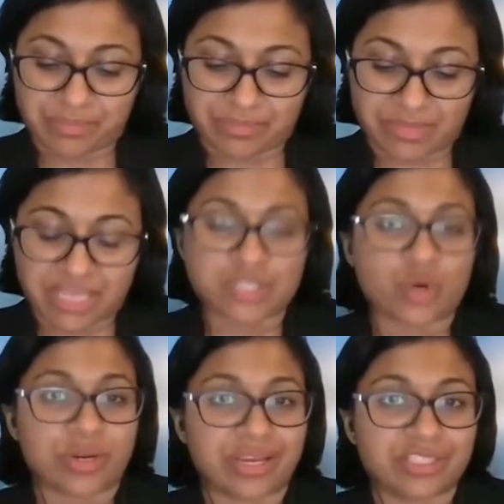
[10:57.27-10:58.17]

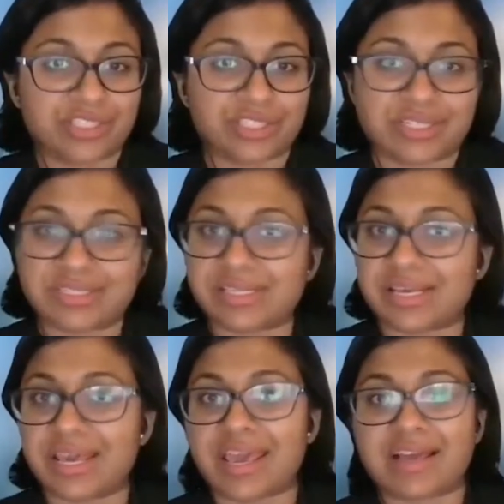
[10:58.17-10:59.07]
excoriations
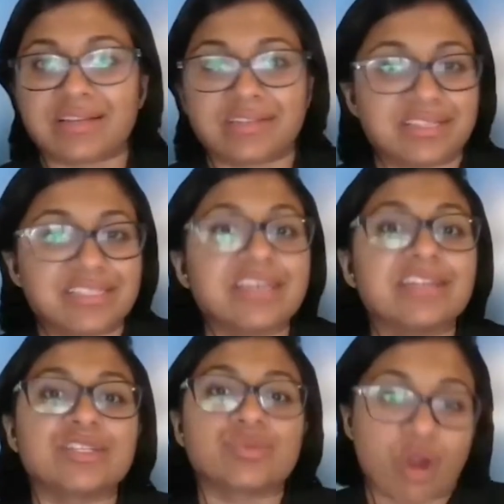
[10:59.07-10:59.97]
and the skin
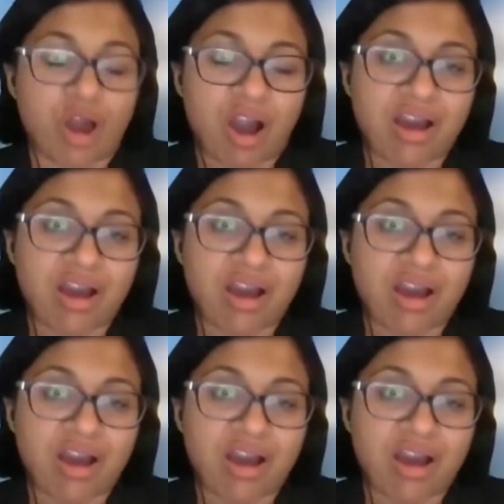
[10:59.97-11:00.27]
is raw.